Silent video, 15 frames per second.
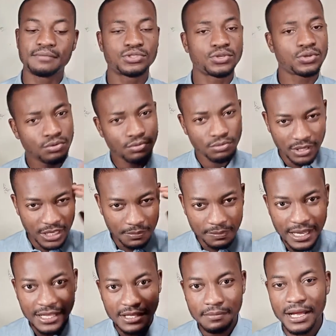So keep
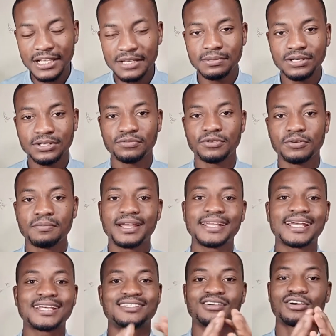that at the back of your mind
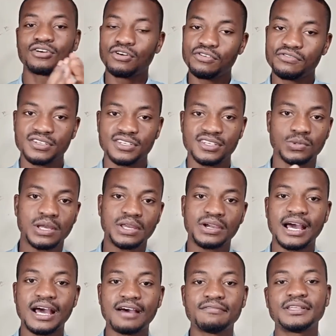as the core reasons why you're
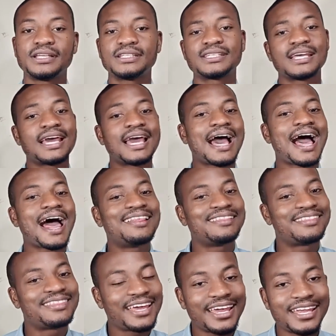having it,
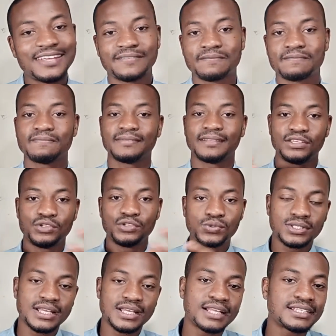and then use
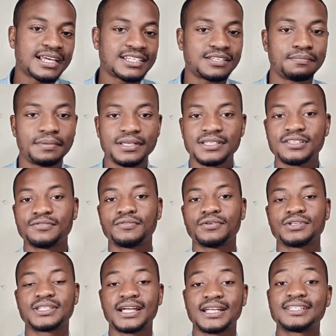that as the basis for
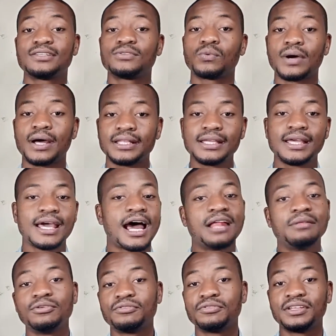starting one and
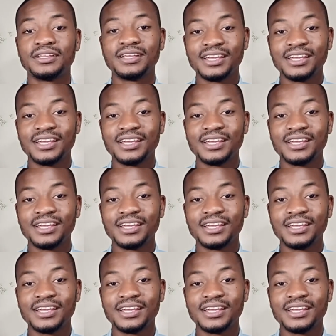moving.